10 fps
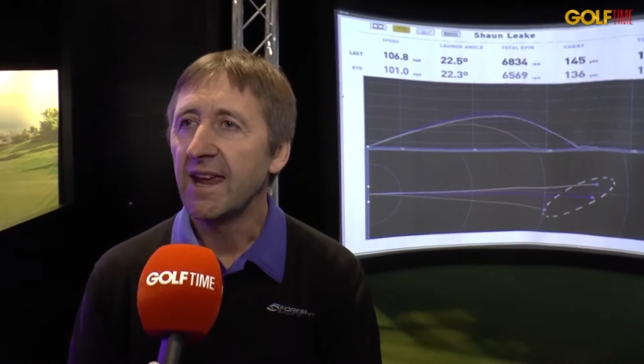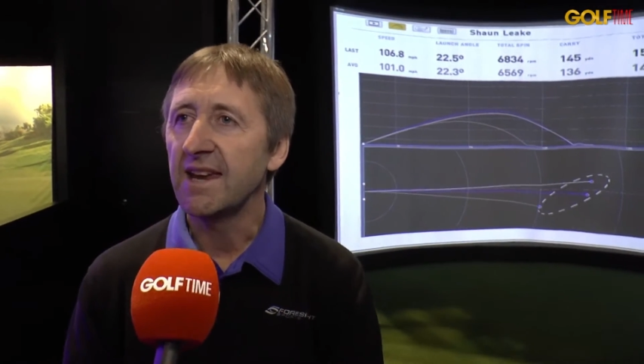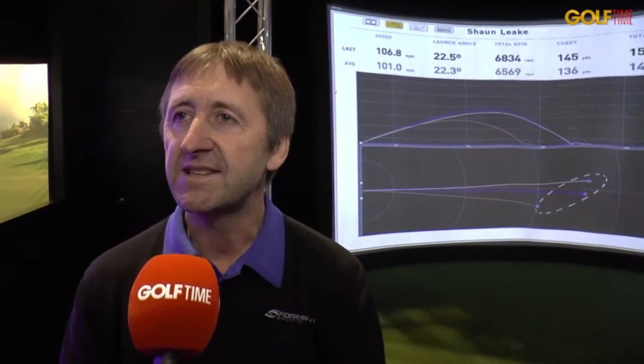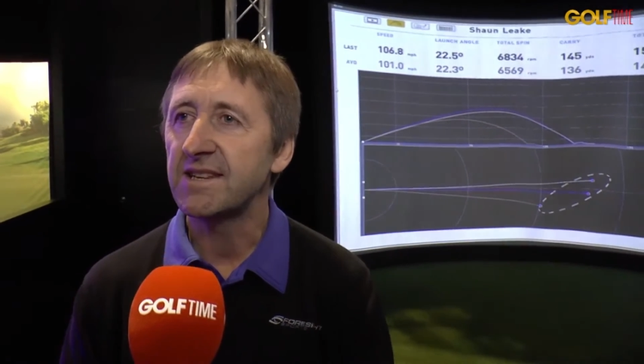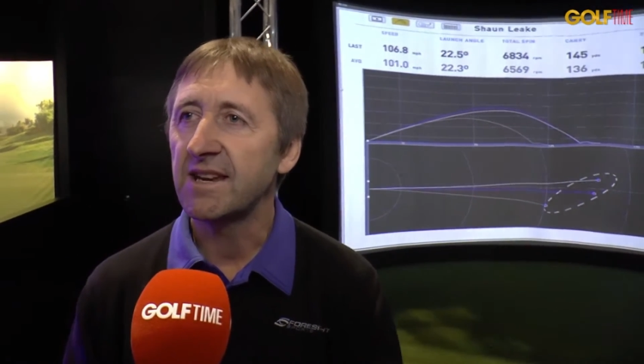
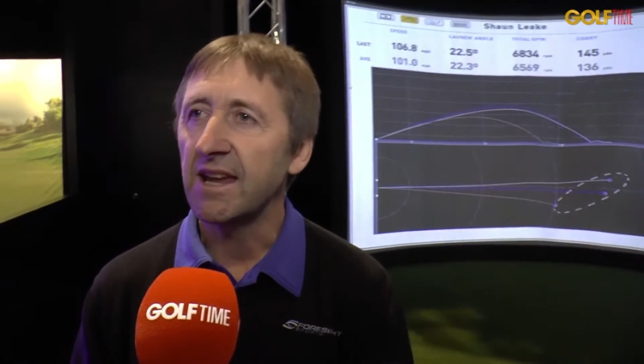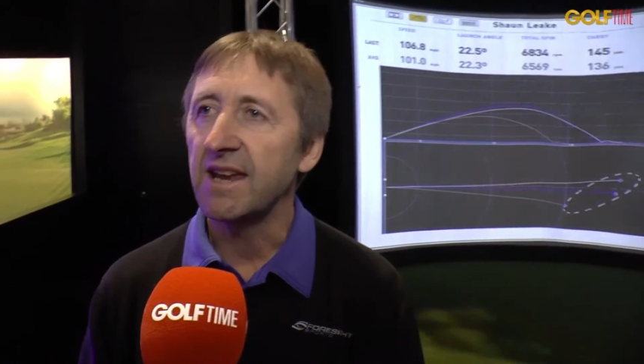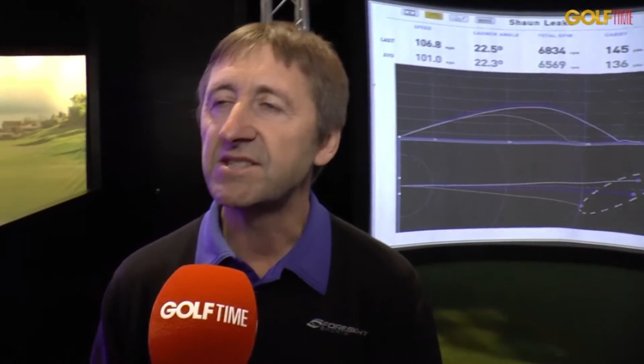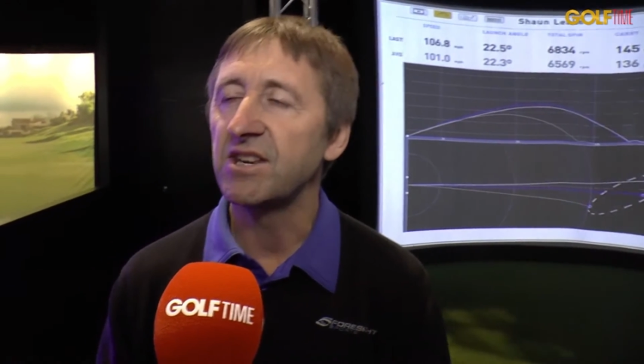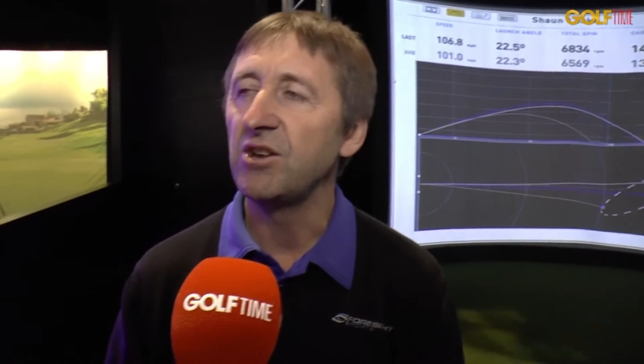It's
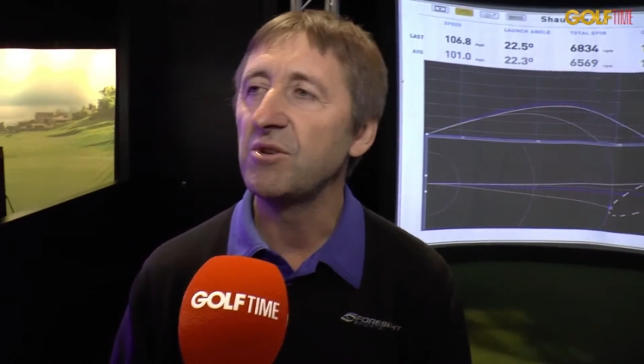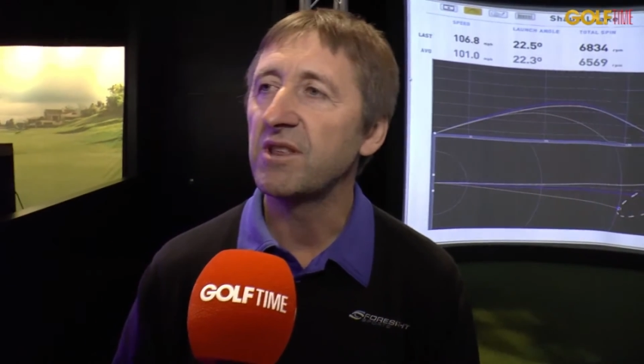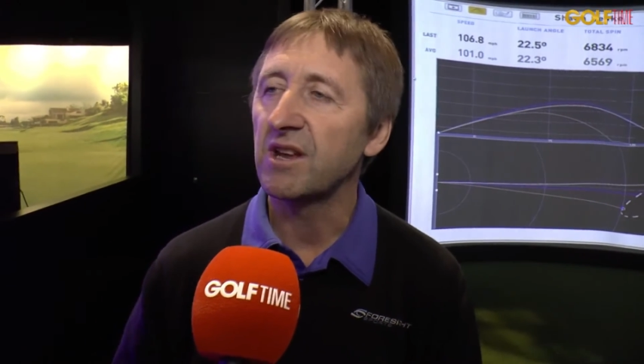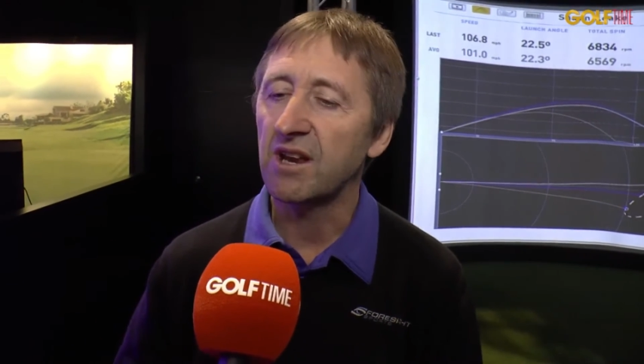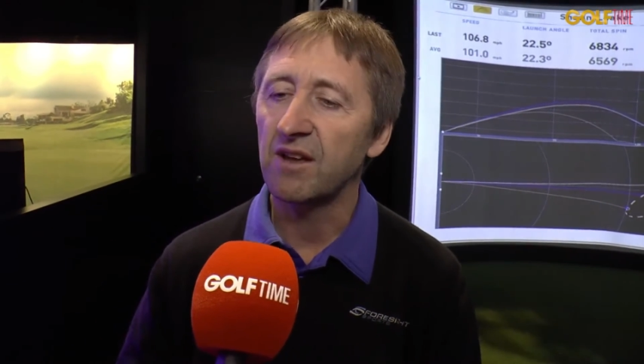a
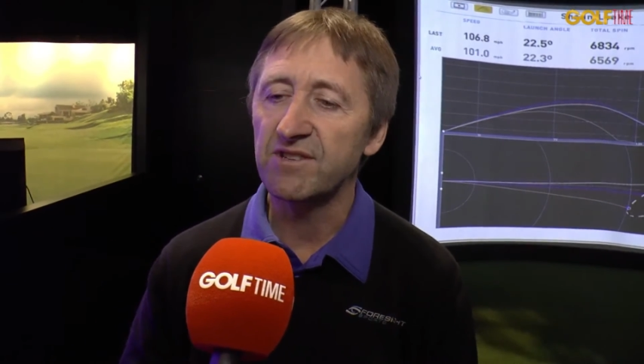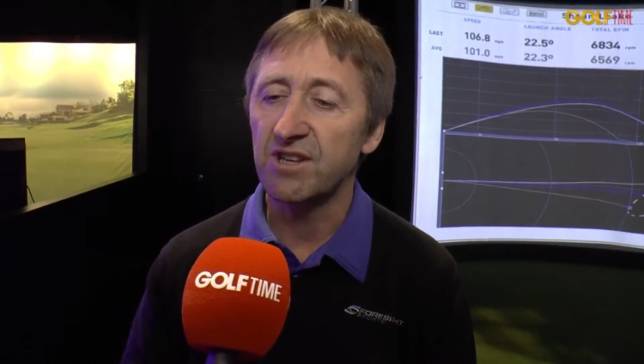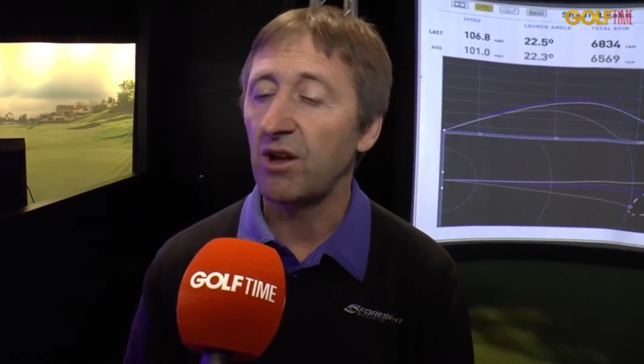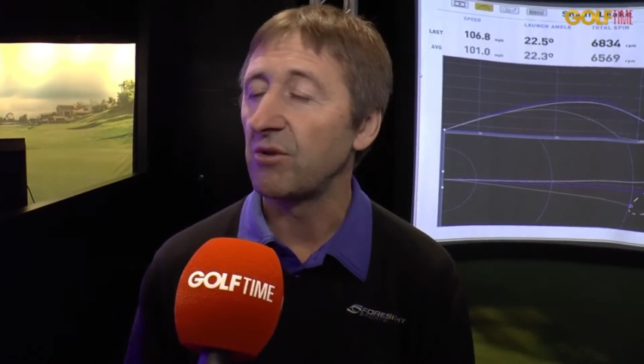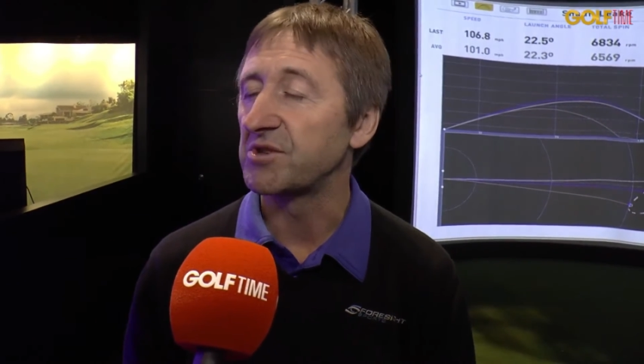unit that covers
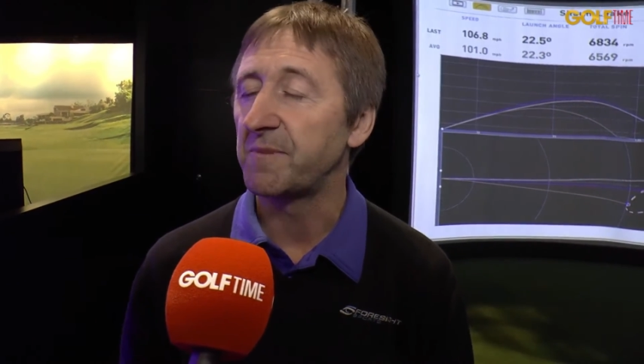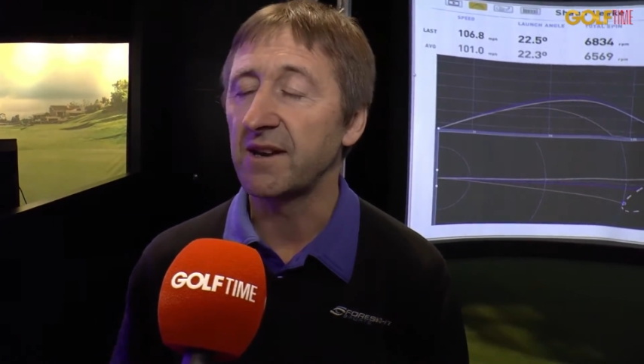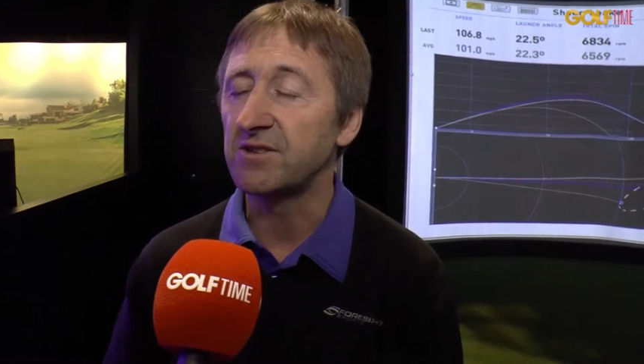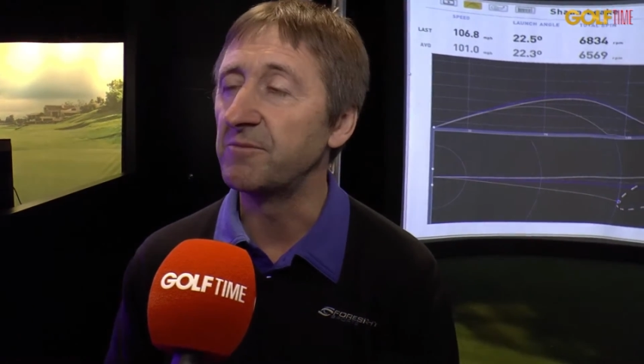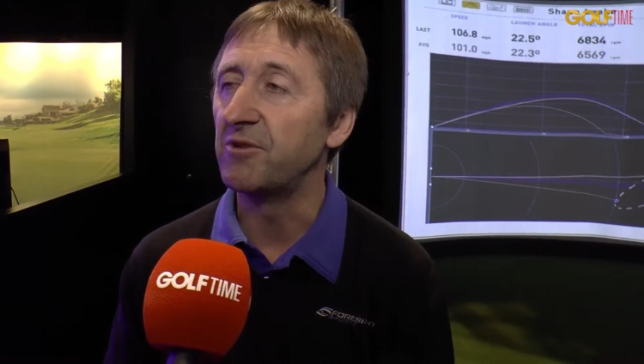the whole
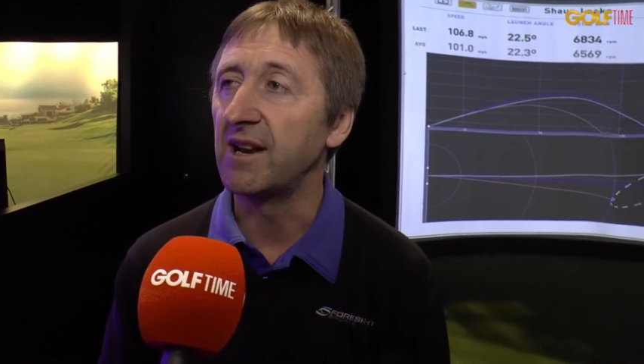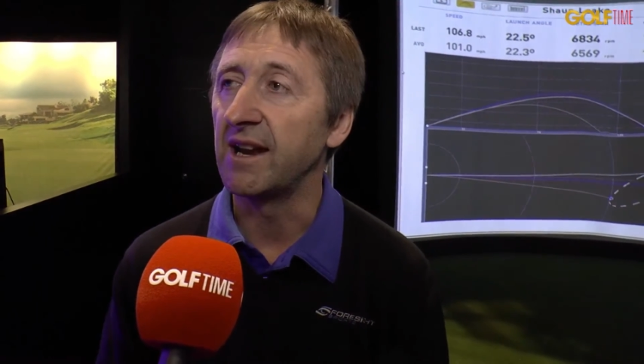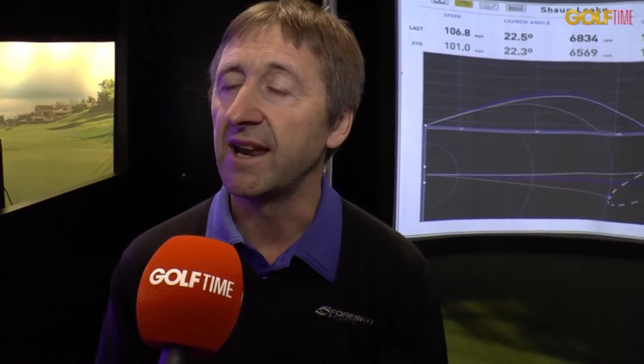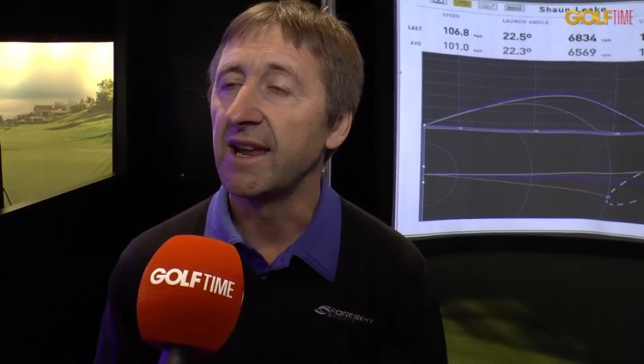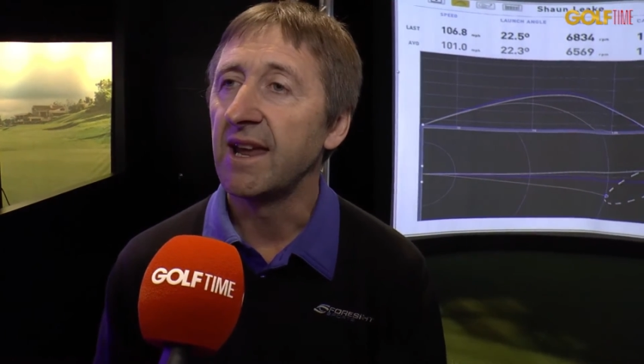spectrum, really.